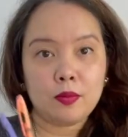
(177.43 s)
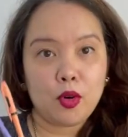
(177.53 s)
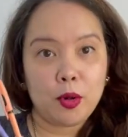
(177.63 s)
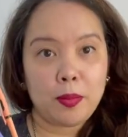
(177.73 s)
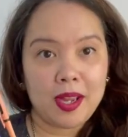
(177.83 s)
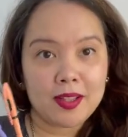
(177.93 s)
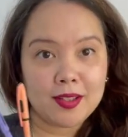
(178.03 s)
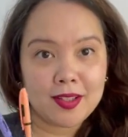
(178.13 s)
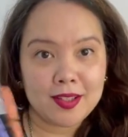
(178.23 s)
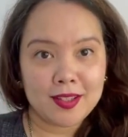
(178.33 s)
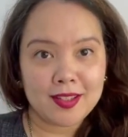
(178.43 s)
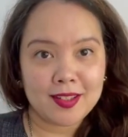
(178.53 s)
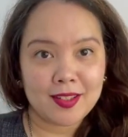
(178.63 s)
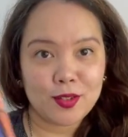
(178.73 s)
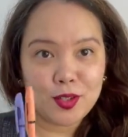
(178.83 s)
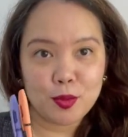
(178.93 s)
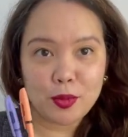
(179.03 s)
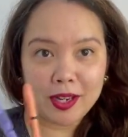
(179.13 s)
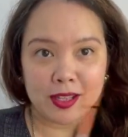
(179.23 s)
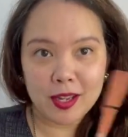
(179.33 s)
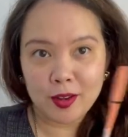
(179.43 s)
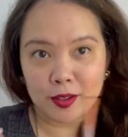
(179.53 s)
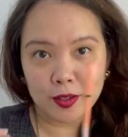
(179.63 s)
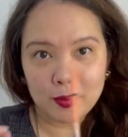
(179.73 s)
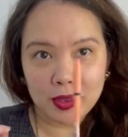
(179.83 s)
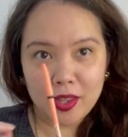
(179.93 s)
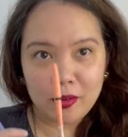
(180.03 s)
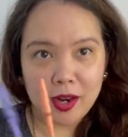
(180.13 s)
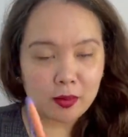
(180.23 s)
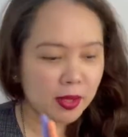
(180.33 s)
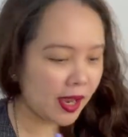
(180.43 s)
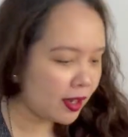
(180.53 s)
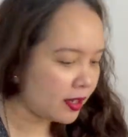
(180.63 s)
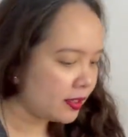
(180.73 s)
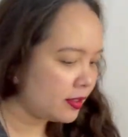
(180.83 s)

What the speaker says: More pens. They're just brightly colored, but they write black.